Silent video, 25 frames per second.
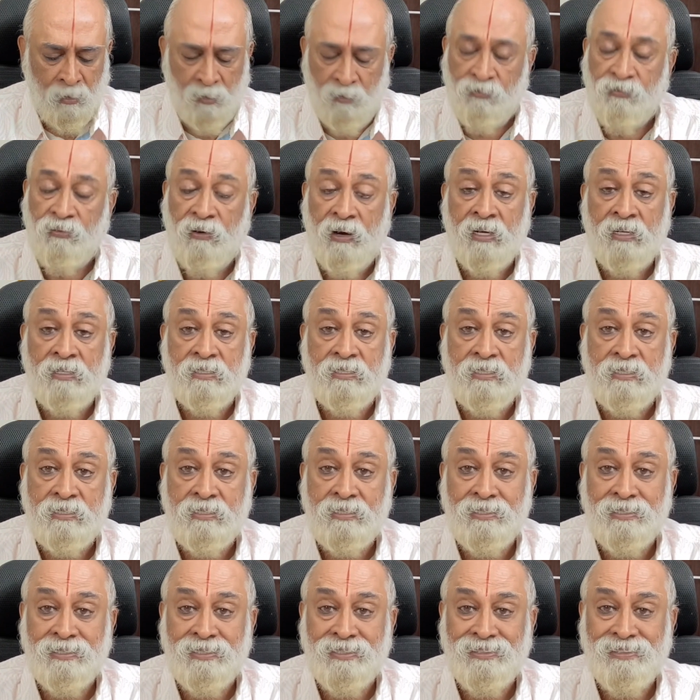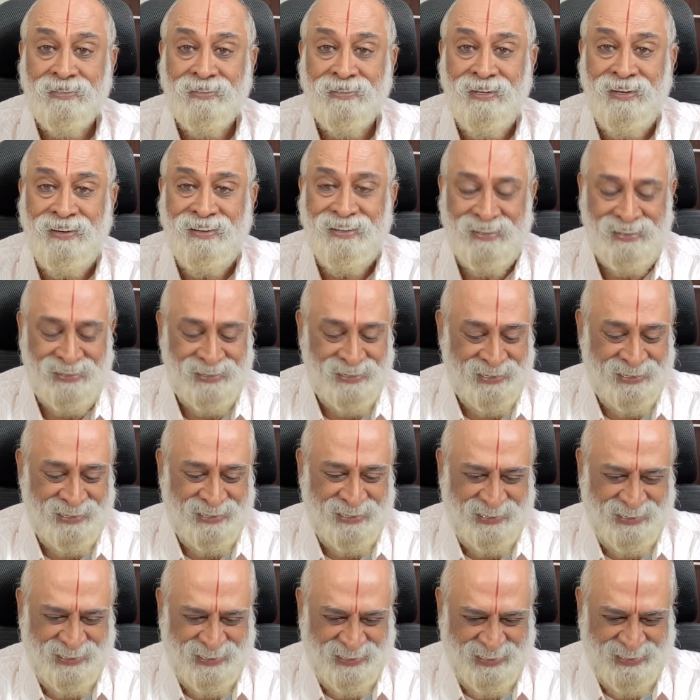of us.
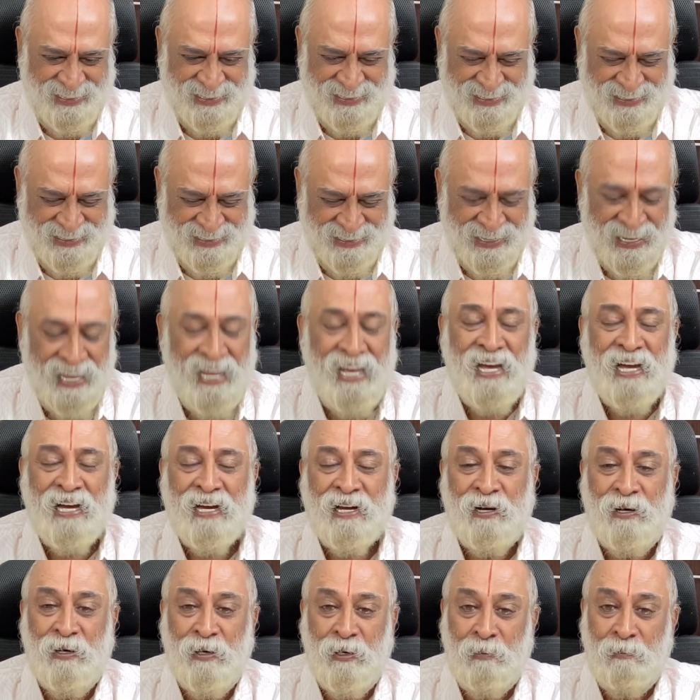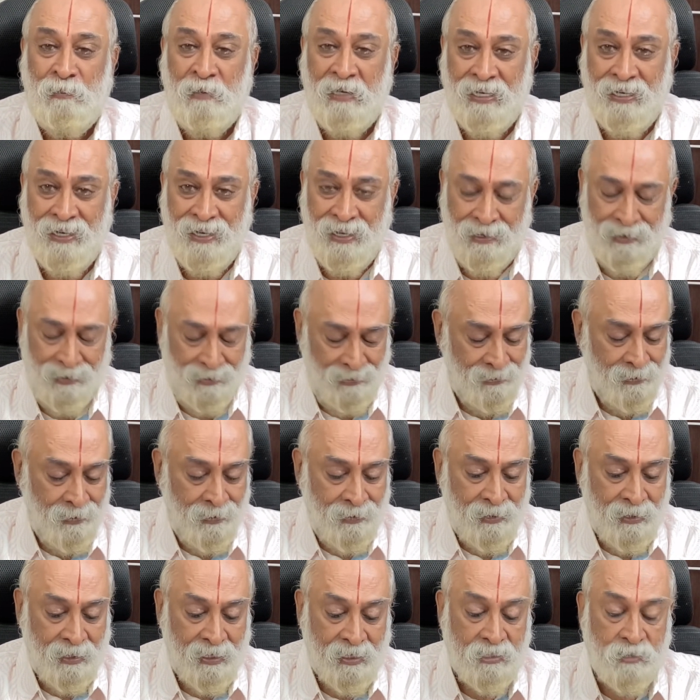Good,
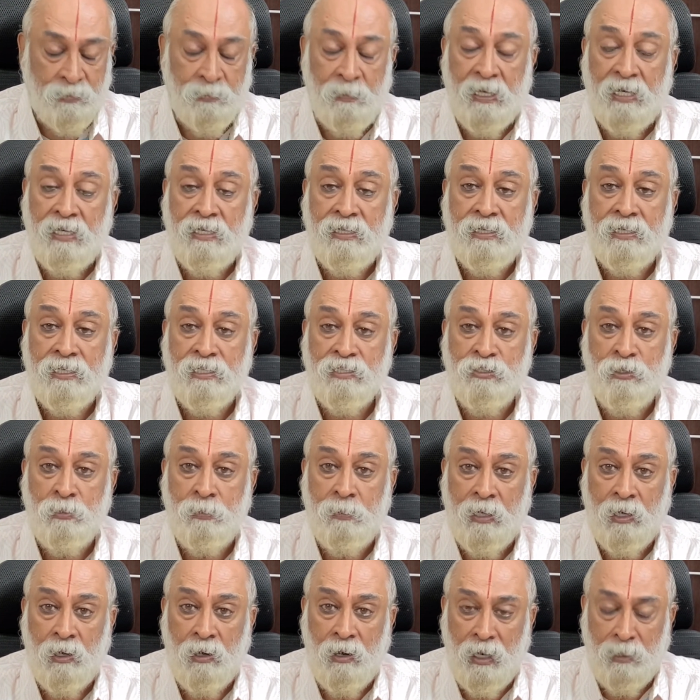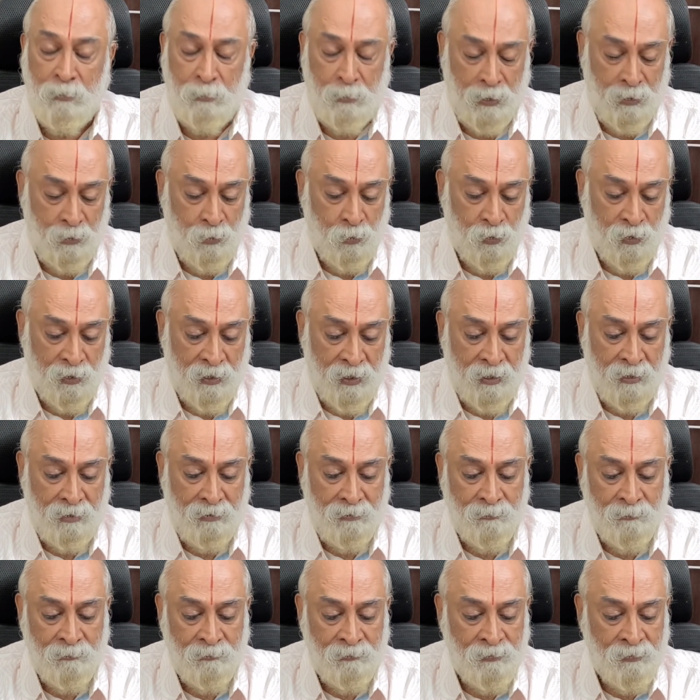Meenal. Yes, many things you may not be
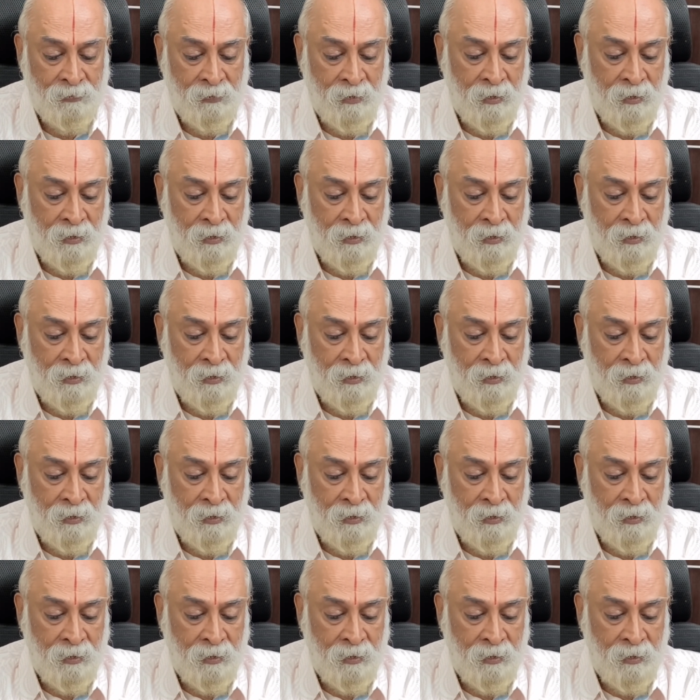knowing.